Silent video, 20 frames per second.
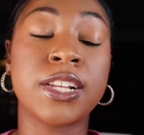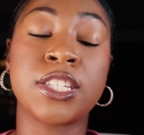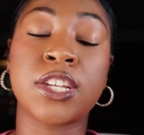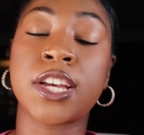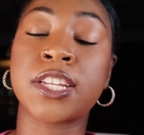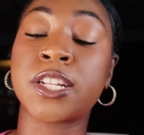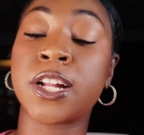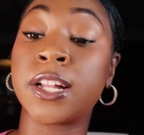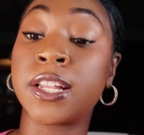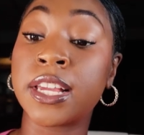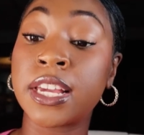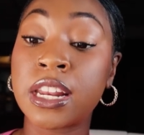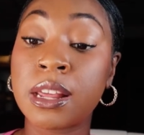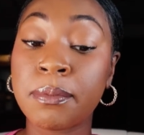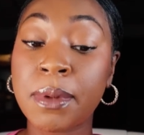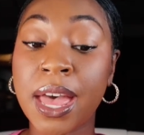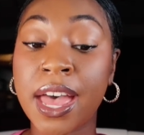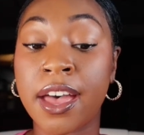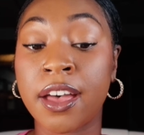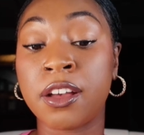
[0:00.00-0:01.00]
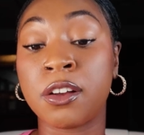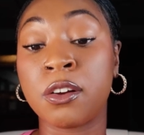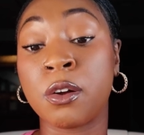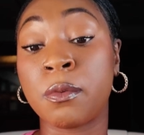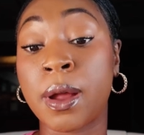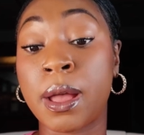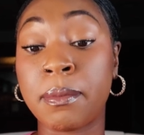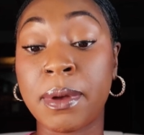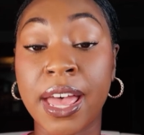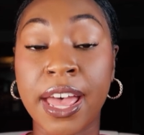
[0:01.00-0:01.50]
So I started looking at my
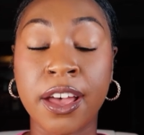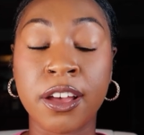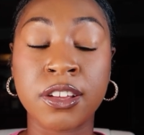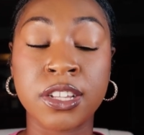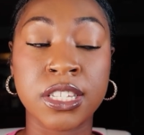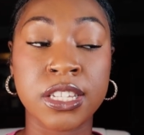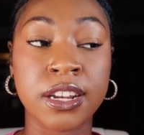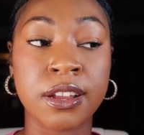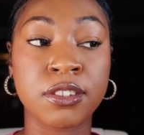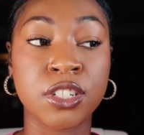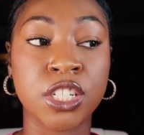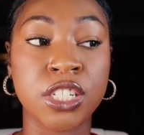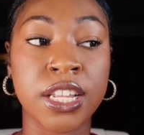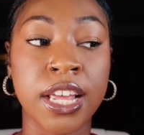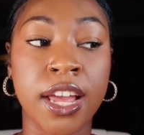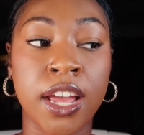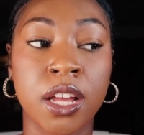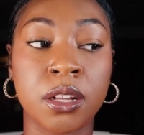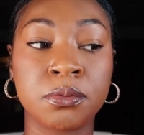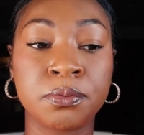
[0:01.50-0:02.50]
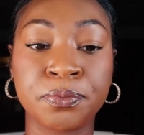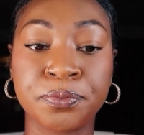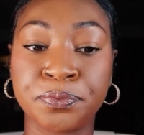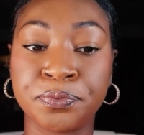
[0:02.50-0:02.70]
house, around my house, and I was just like,